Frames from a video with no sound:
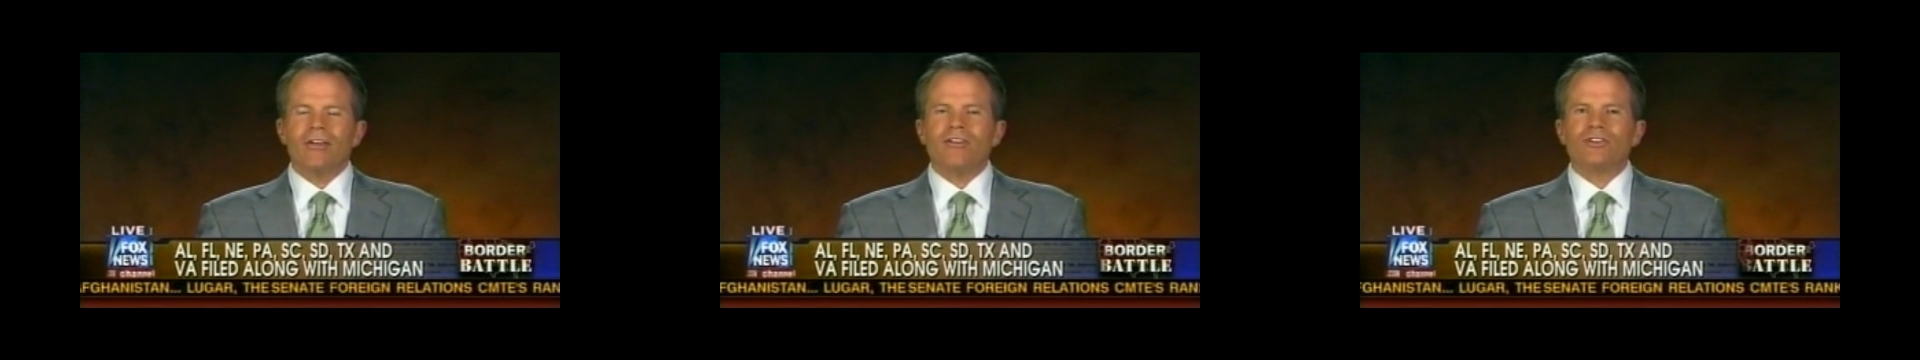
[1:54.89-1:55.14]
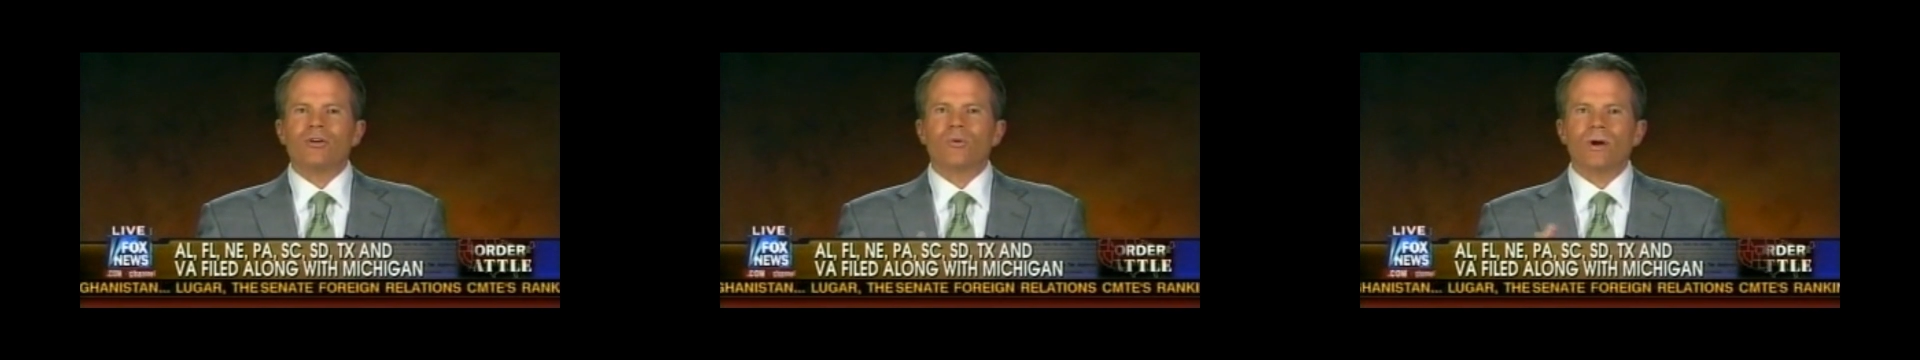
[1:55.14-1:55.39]

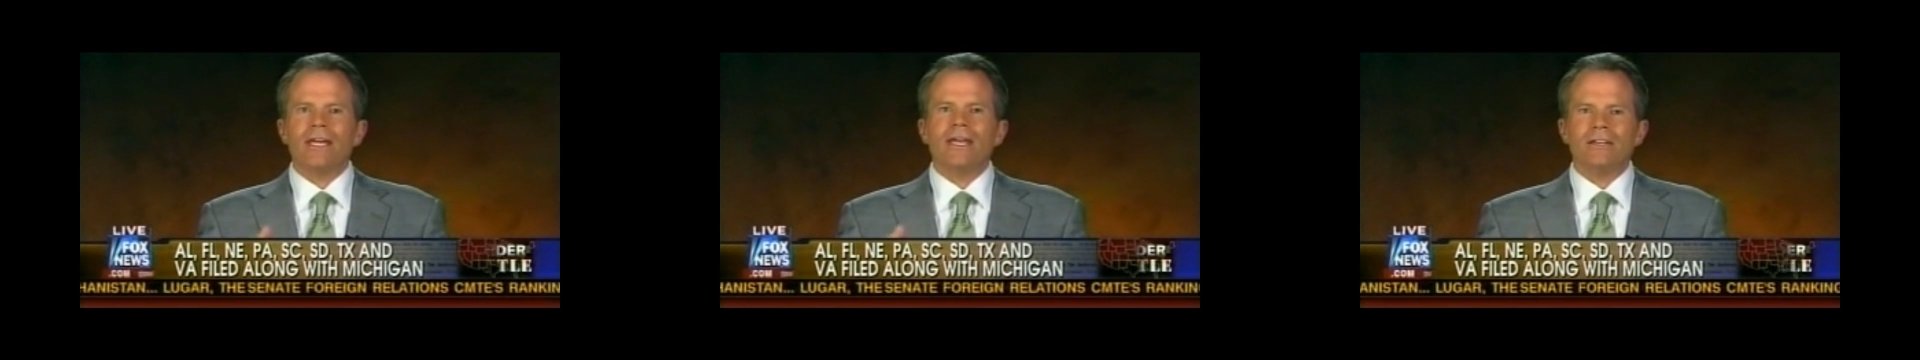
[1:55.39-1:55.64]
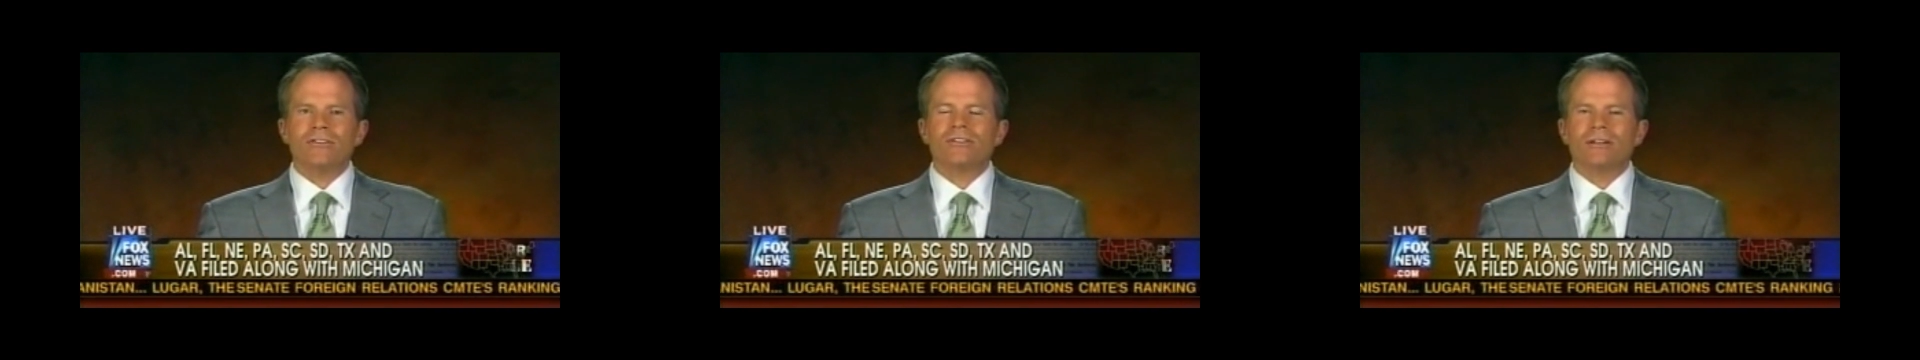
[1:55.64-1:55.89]
it's a great
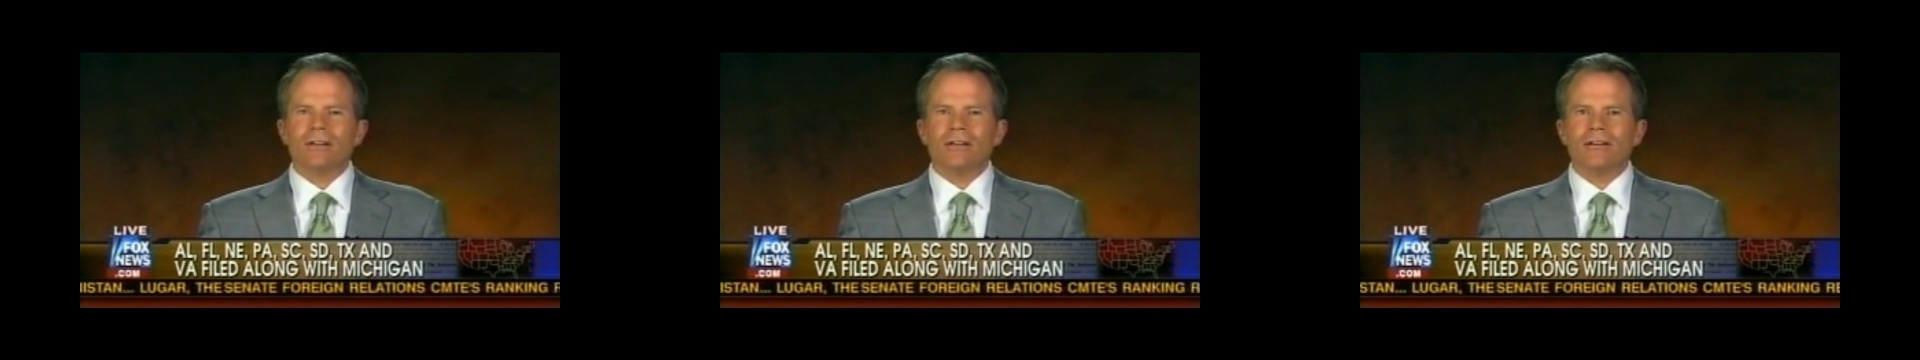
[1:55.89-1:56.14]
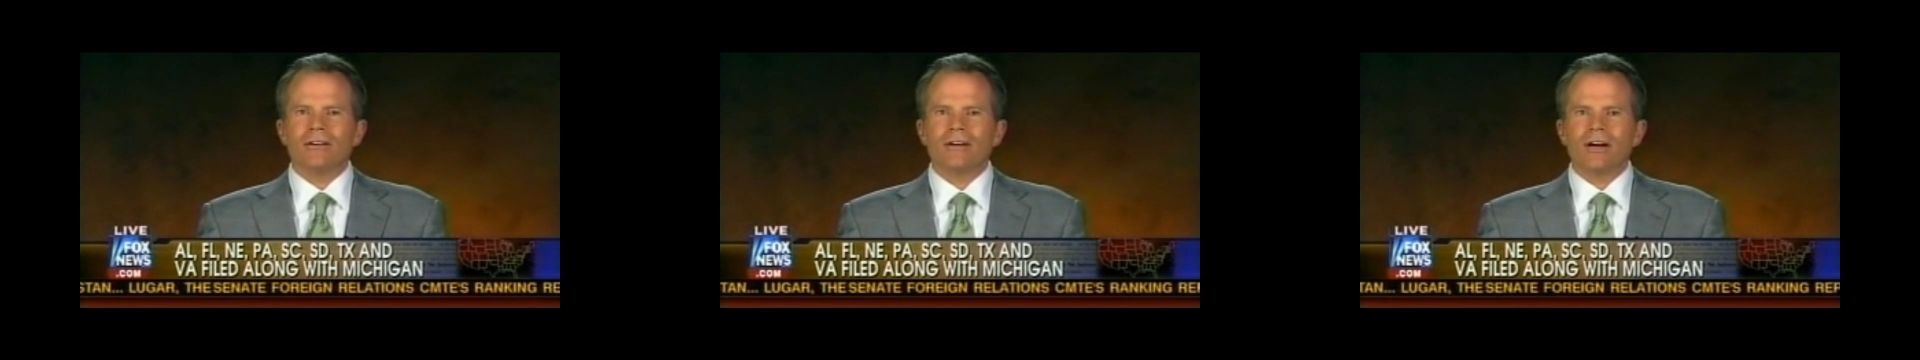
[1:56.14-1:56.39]

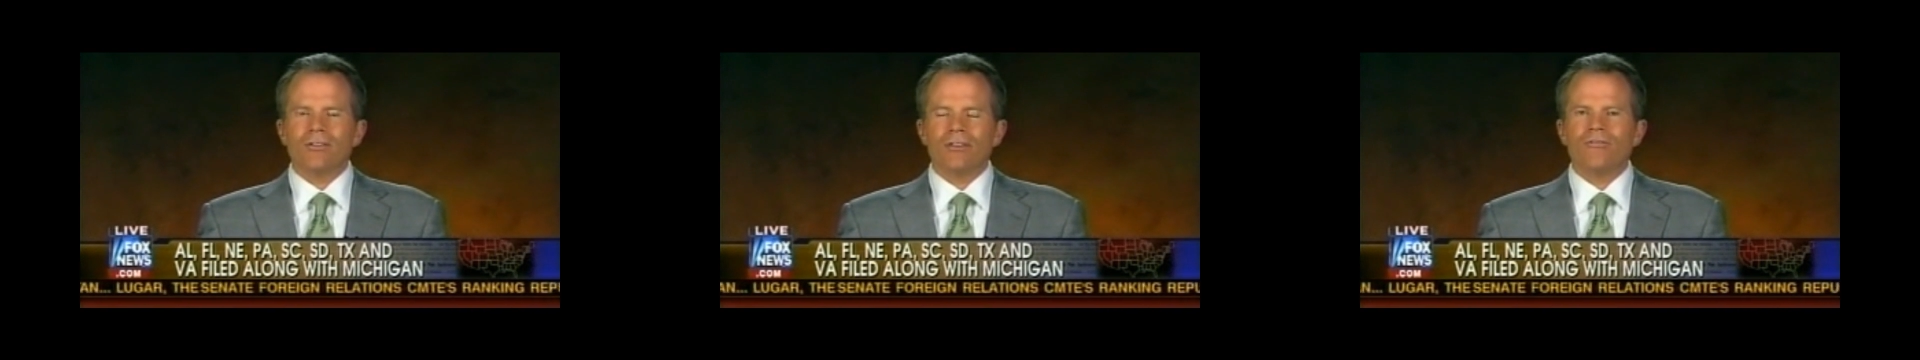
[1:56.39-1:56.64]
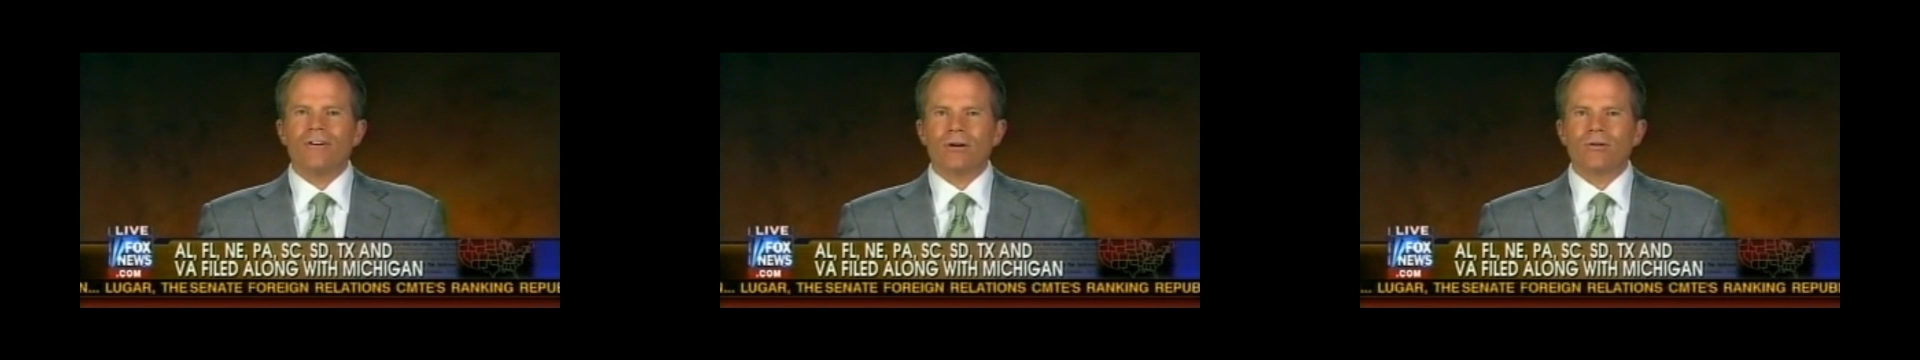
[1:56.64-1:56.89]
incident of the
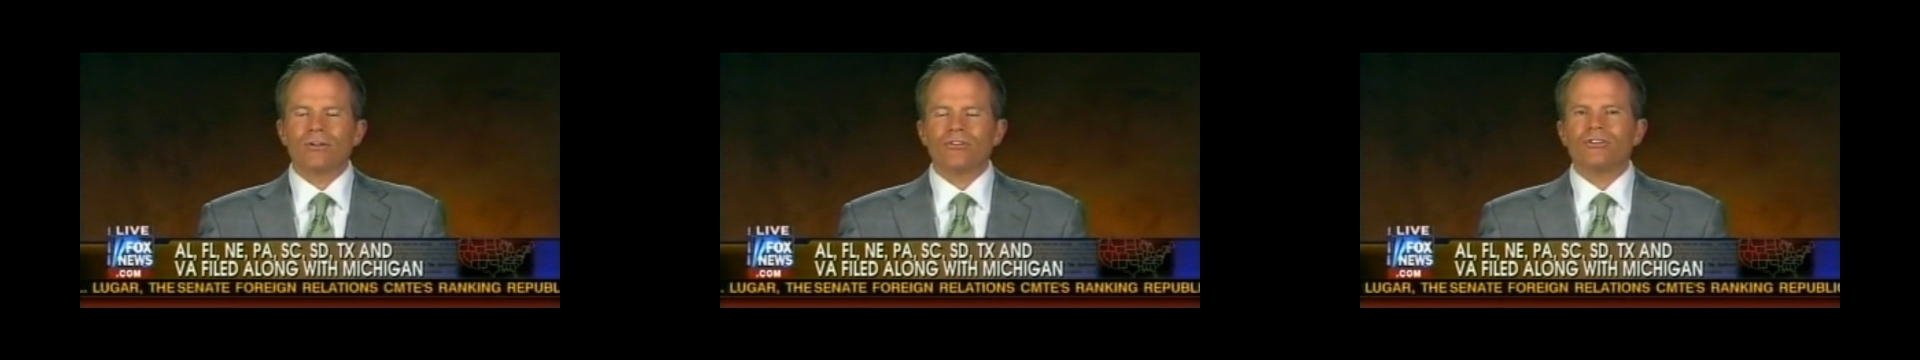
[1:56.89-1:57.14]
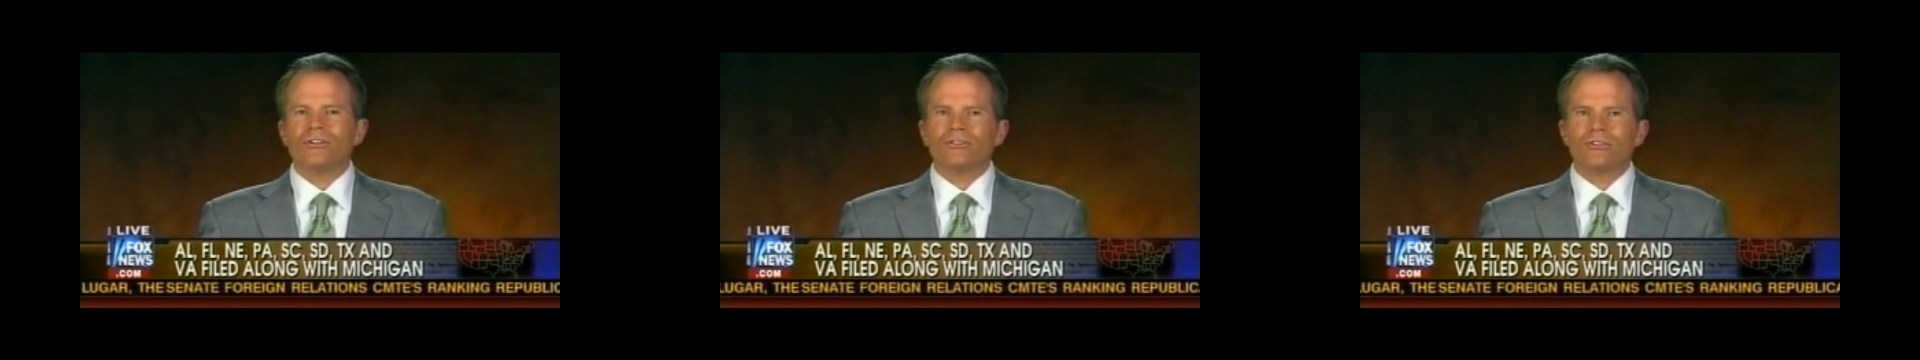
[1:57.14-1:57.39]
federalist
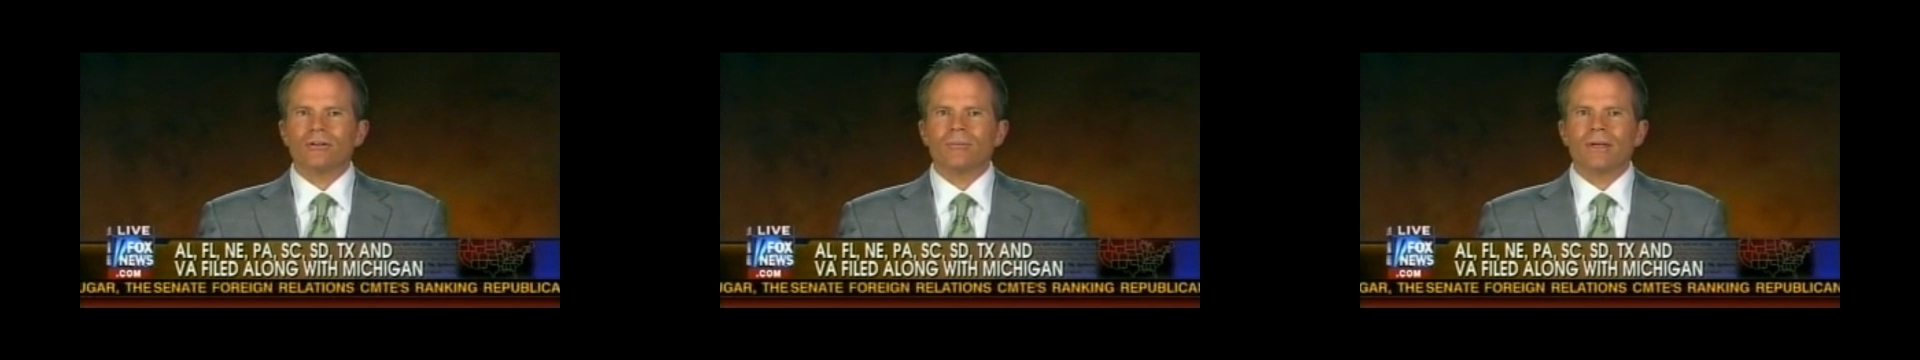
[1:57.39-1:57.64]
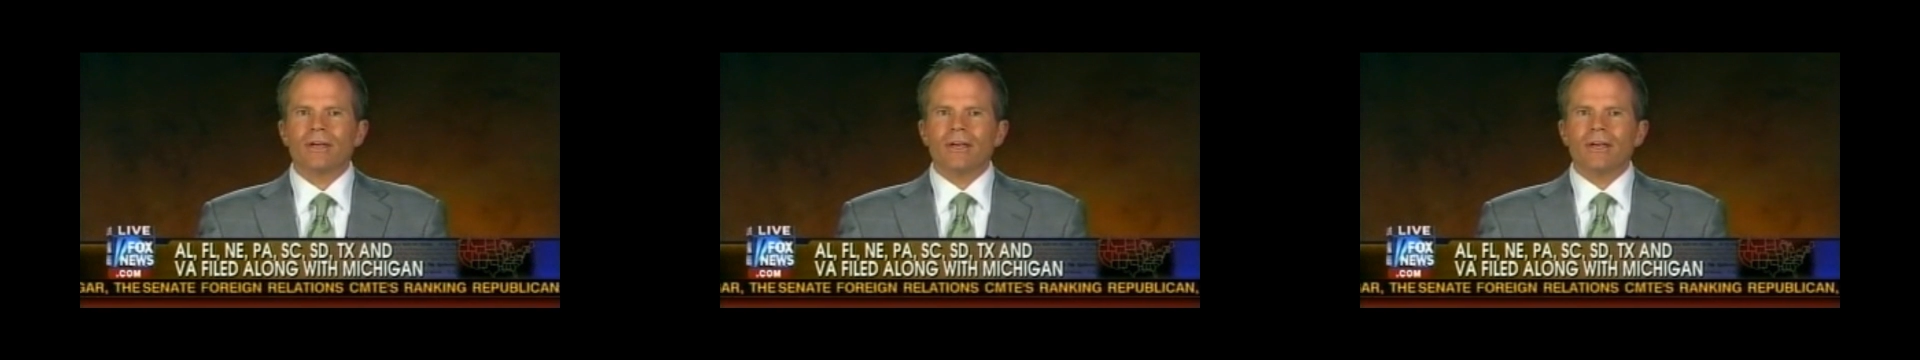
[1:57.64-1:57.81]
system